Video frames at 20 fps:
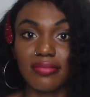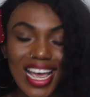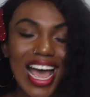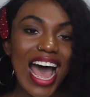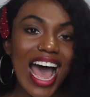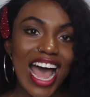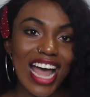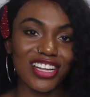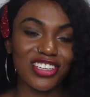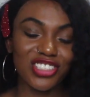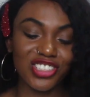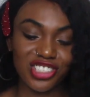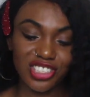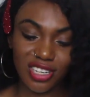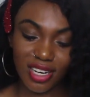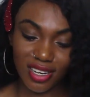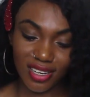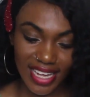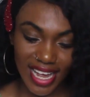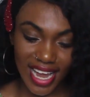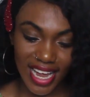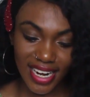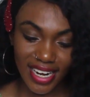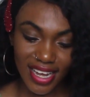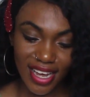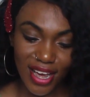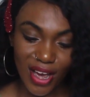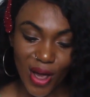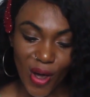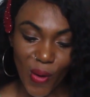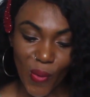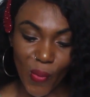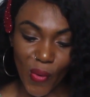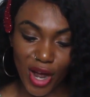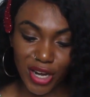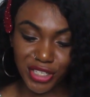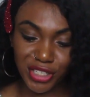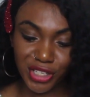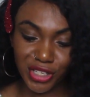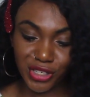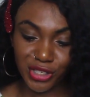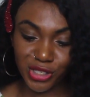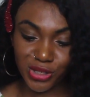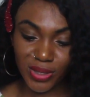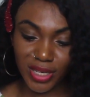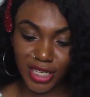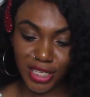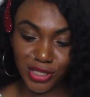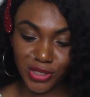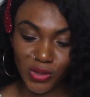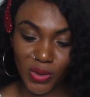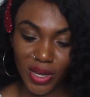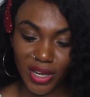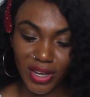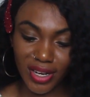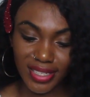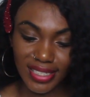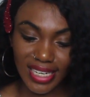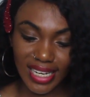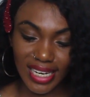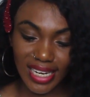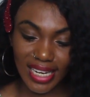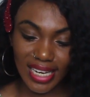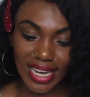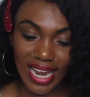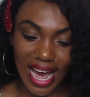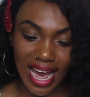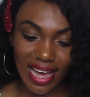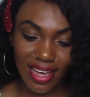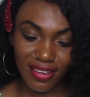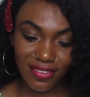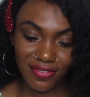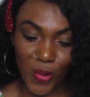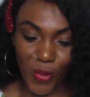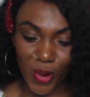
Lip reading: Taj said, what do you usually do in your daily life?